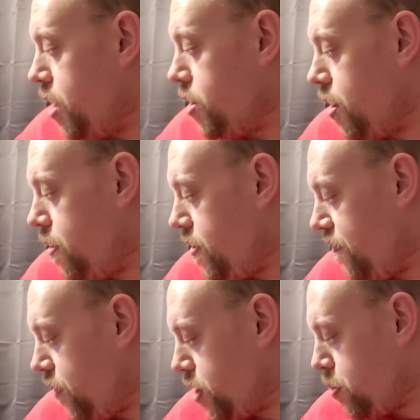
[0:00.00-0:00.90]
So the
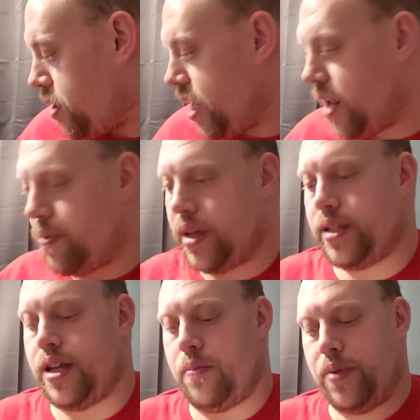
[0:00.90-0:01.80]
first one that I
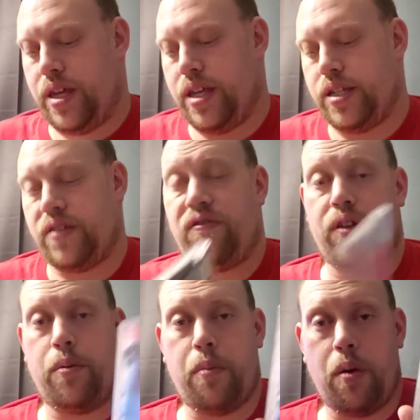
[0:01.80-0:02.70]
picked up is the
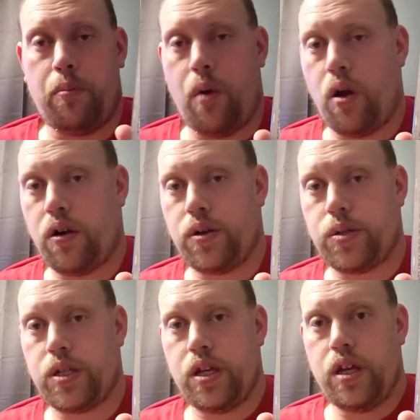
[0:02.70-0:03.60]
film
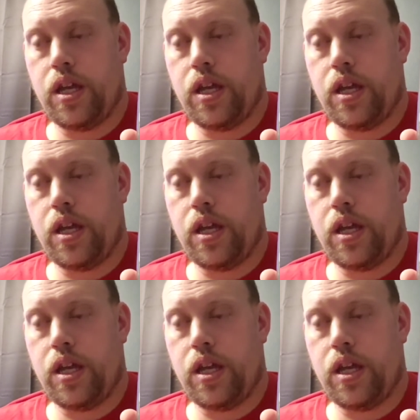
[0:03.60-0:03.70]
Mars.